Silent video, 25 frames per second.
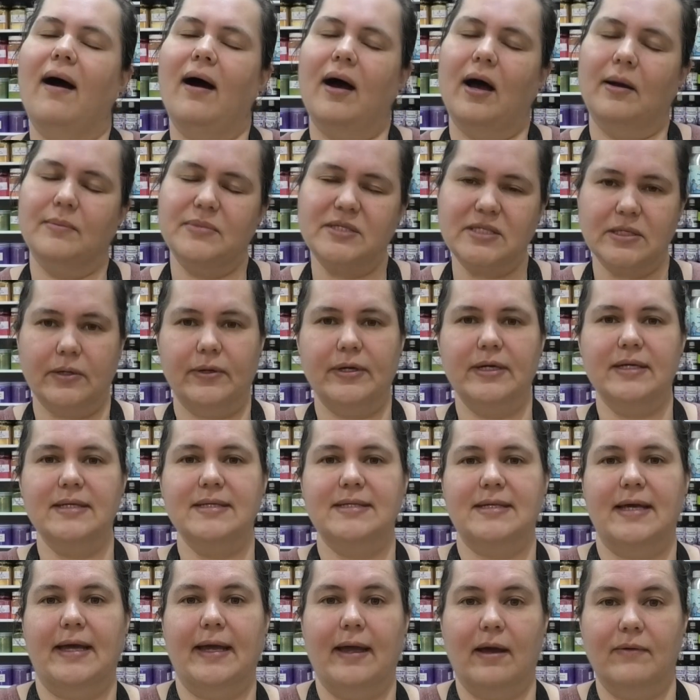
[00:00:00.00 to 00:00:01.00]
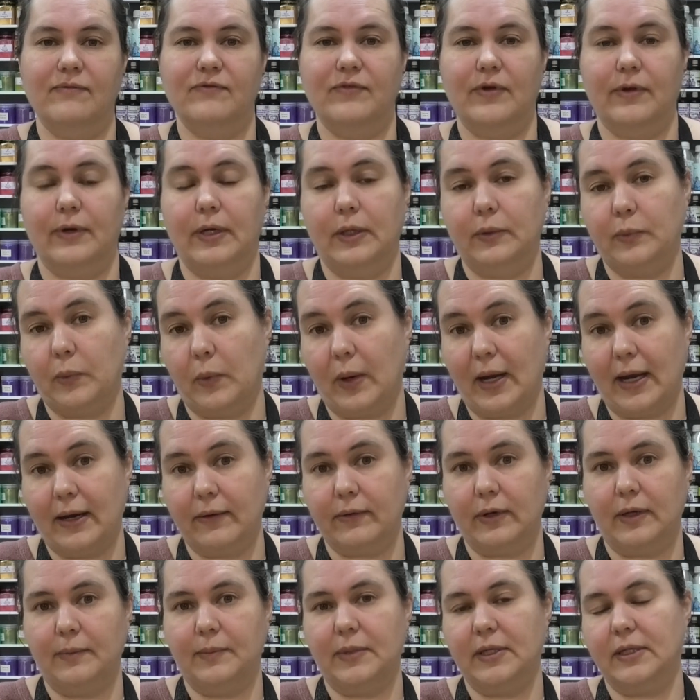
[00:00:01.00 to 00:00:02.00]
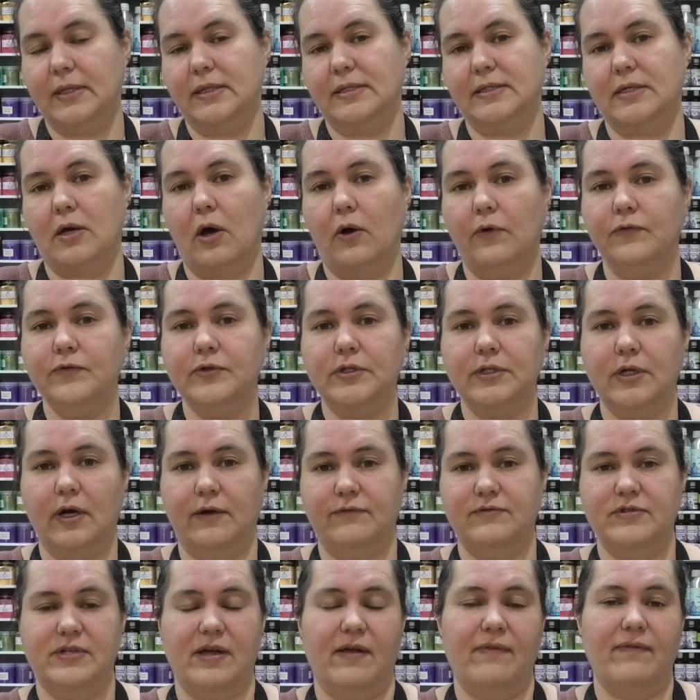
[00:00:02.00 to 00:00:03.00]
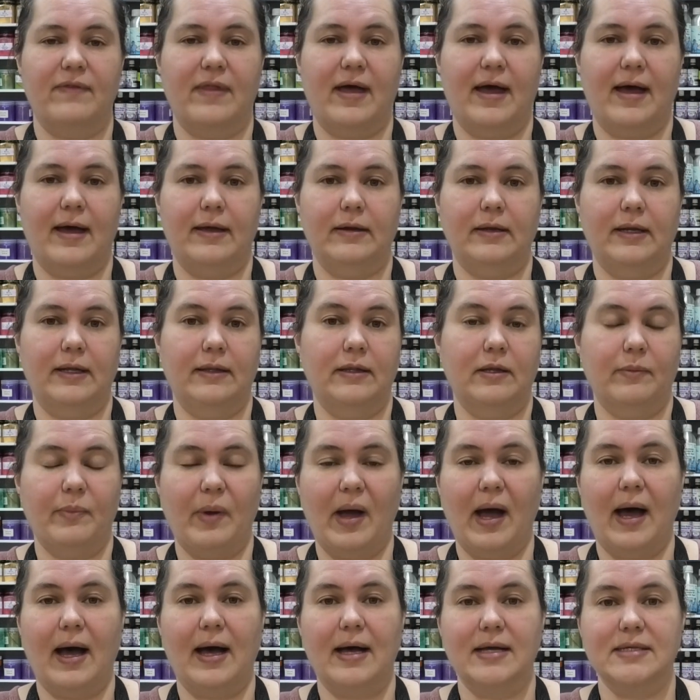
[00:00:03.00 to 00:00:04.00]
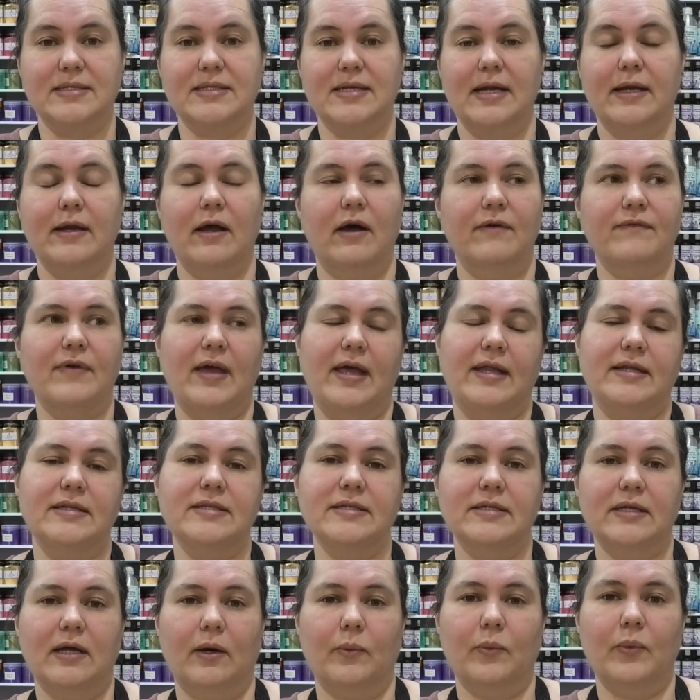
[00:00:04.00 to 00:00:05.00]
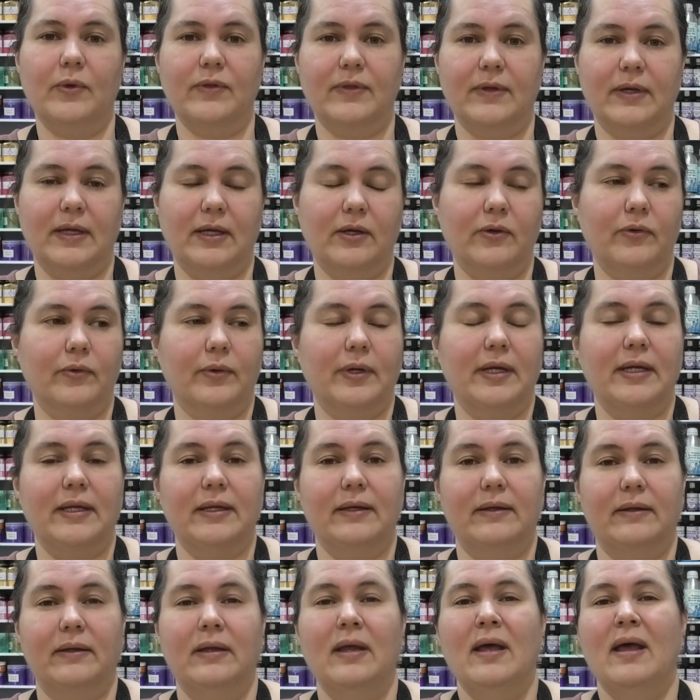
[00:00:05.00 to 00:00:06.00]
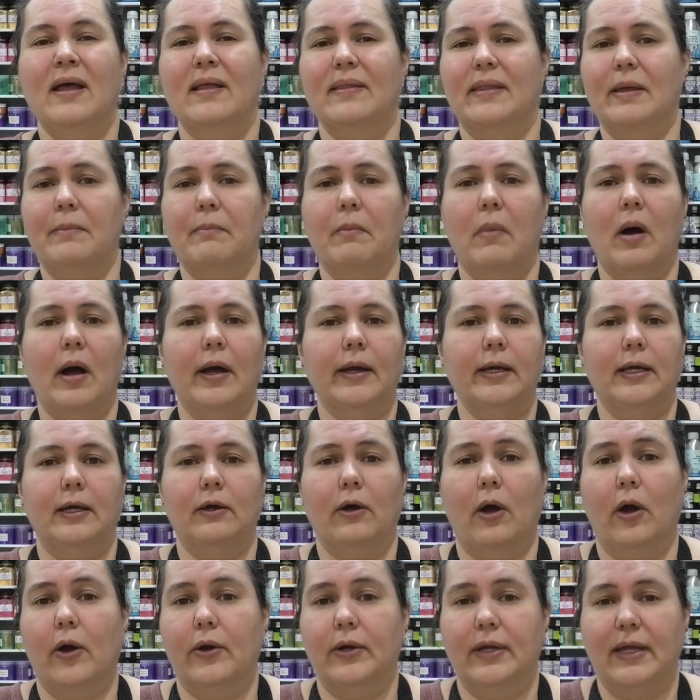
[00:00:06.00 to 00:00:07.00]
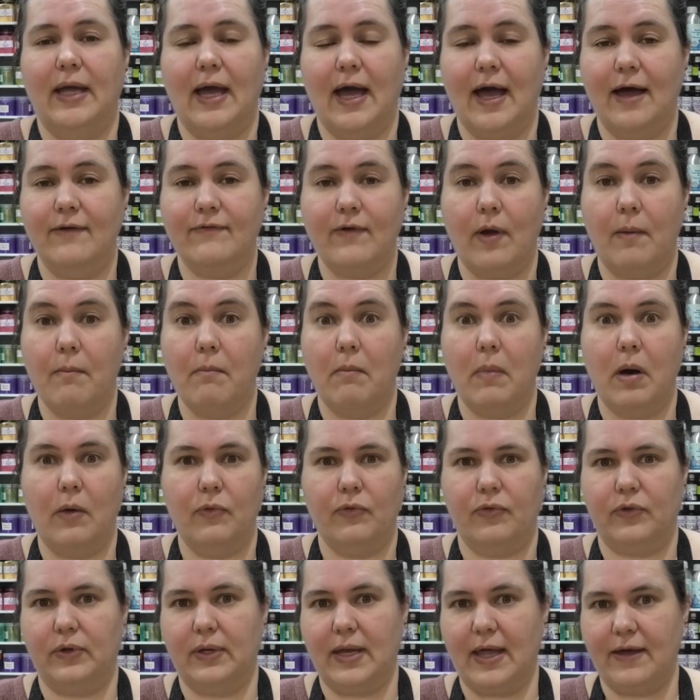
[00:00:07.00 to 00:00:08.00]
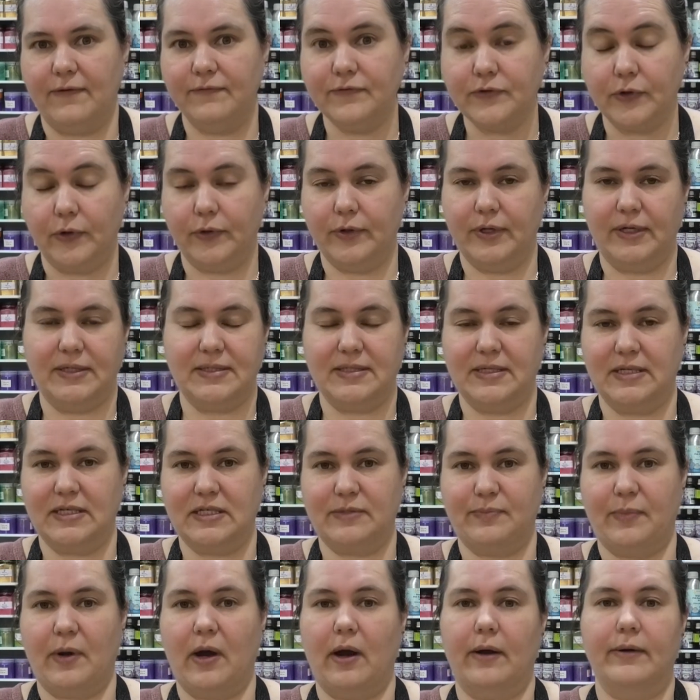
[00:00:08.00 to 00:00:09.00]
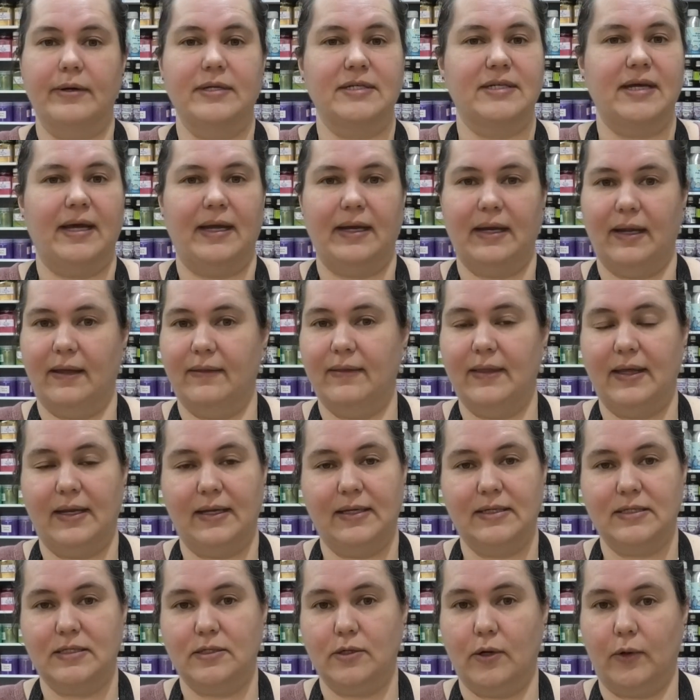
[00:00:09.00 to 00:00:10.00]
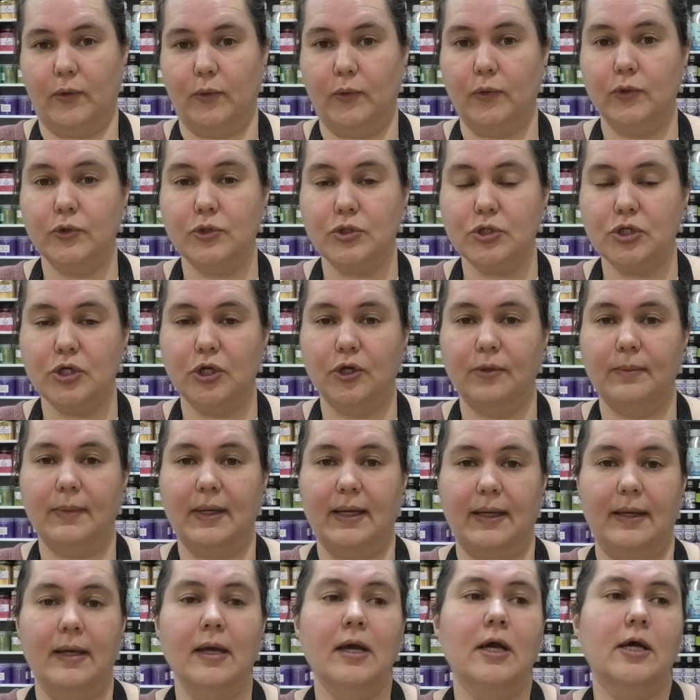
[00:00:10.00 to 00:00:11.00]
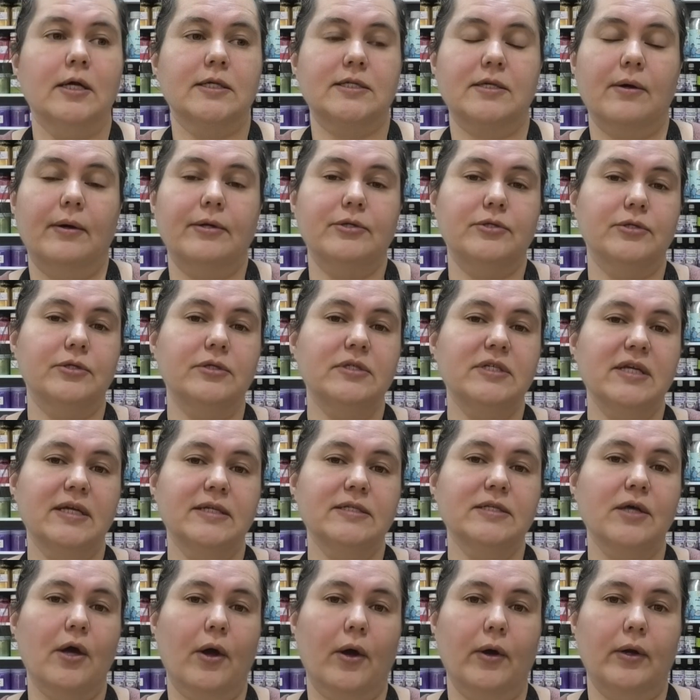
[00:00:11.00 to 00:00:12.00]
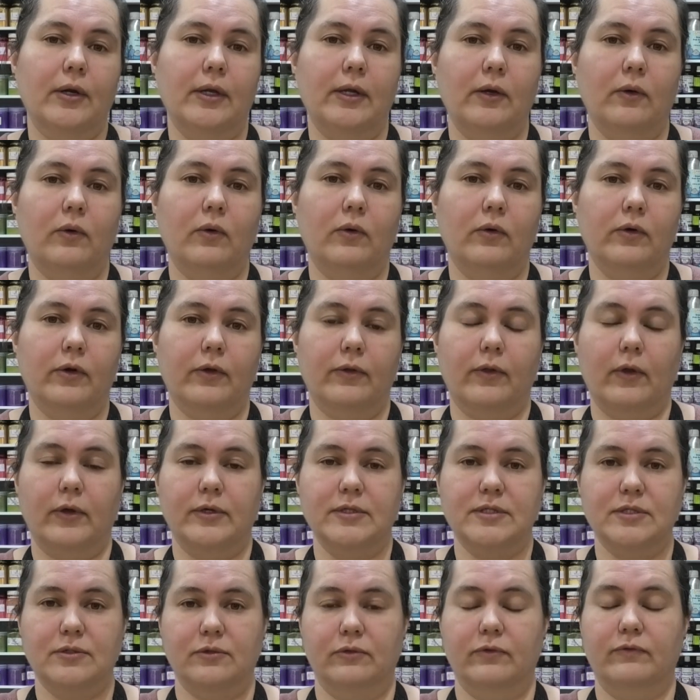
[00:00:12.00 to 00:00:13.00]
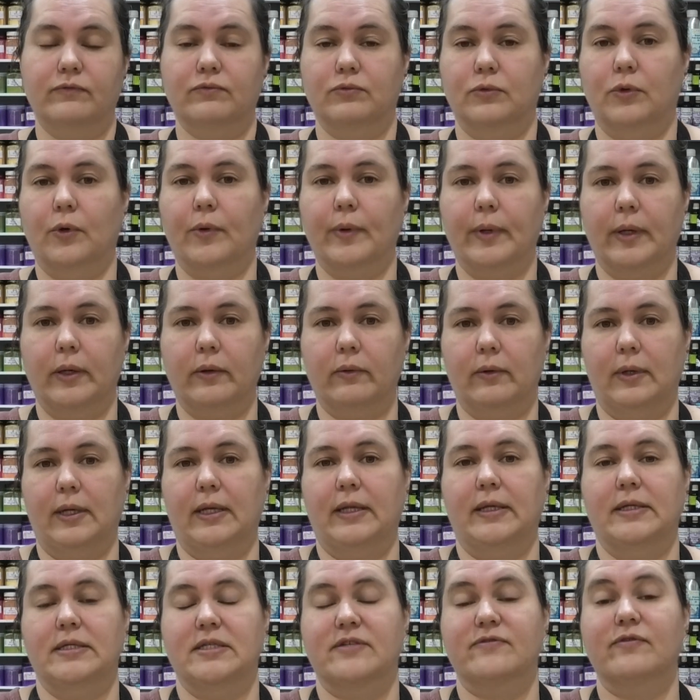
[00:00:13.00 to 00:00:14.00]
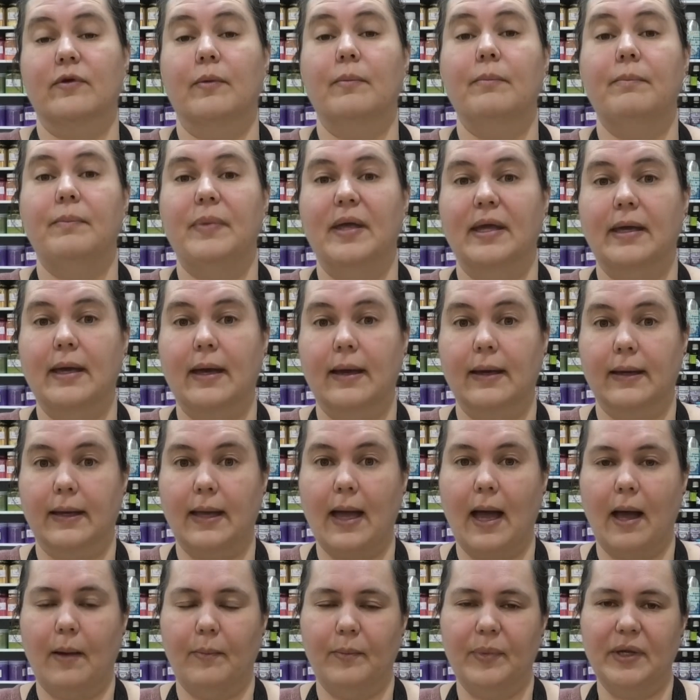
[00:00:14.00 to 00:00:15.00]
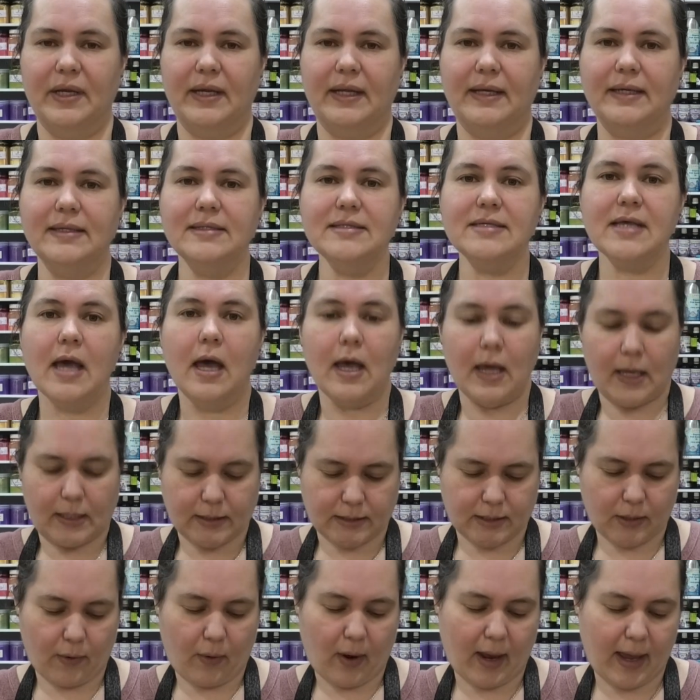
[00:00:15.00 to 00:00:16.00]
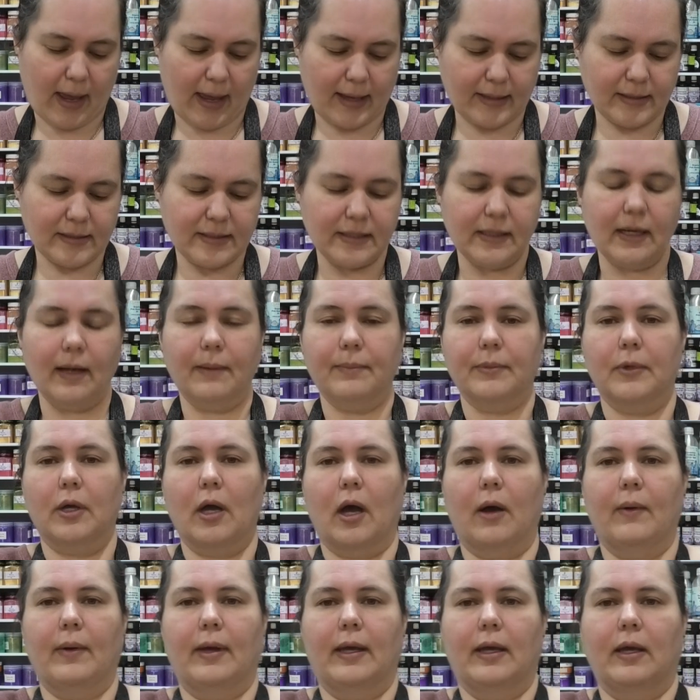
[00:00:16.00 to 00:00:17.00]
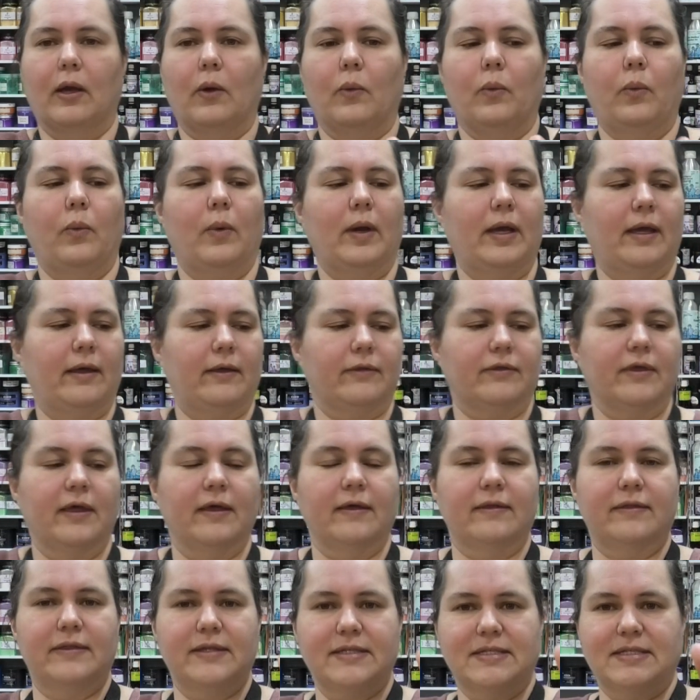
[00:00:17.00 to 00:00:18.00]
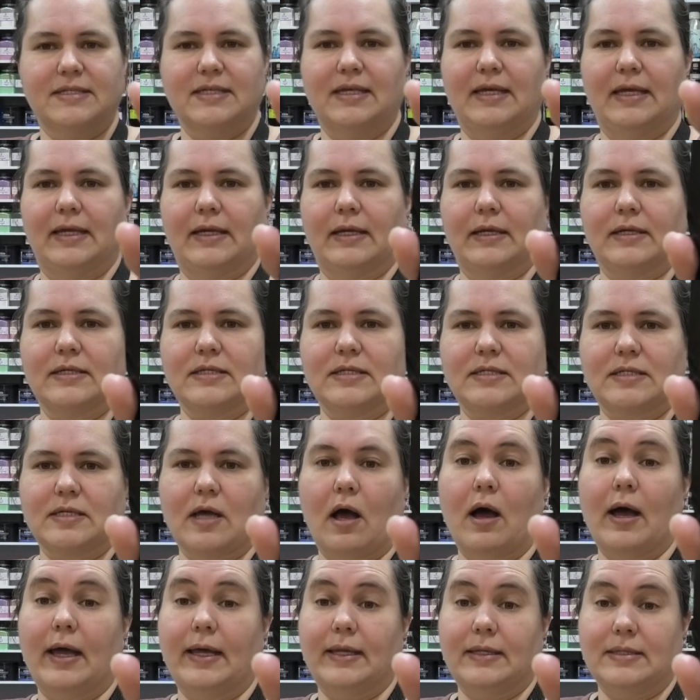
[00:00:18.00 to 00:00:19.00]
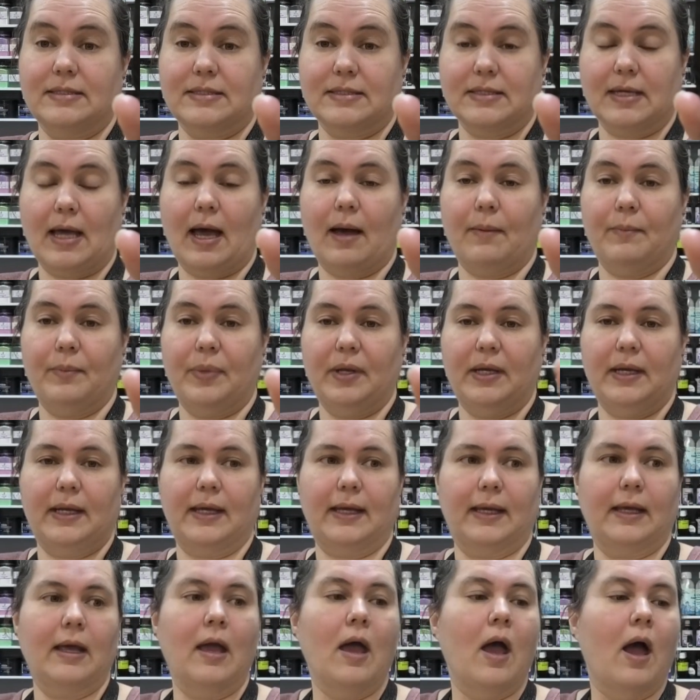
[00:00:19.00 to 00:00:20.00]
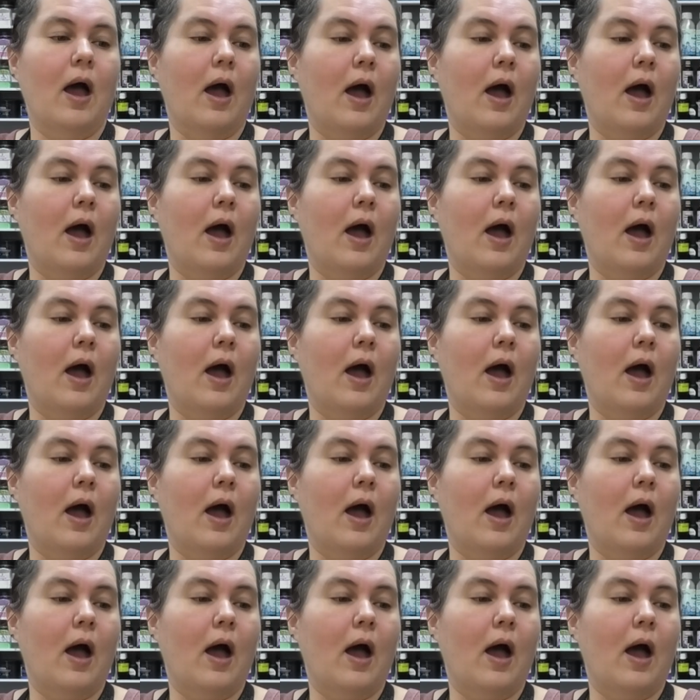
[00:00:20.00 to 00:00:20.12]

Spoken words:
I'm sorry to say I'm very wary, because often I've done that in the past and I've ended up with an ingredient that might only have a month left on its expiry date, and then it's no good to me. So I do tend to only order those sort of raw ingredients from bigger companies. So I ended up going with the Skin Science company.